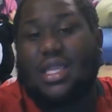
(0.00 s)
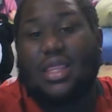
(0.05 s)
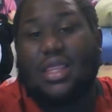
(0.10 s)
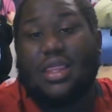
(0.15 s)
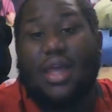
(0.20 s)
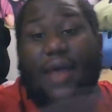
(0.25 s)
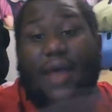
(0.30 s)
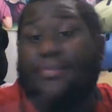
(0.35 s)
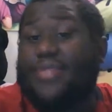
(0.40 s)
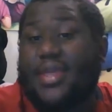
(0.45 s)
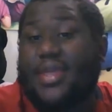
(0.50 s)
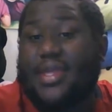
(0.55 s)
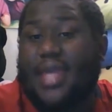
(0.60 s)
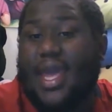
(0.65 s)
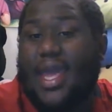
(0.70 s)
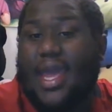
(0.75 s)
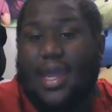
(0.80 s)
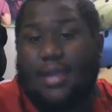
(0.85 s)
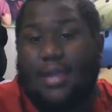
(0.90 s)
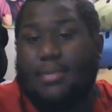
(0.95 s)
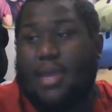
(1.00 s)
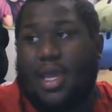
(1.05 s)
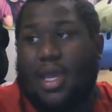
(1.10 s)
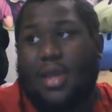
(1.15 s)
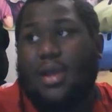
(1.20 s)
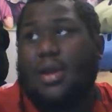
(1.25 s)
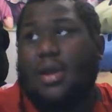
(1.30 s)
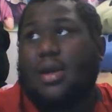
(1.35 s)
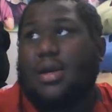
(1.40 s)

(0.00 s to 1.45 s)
love this anime.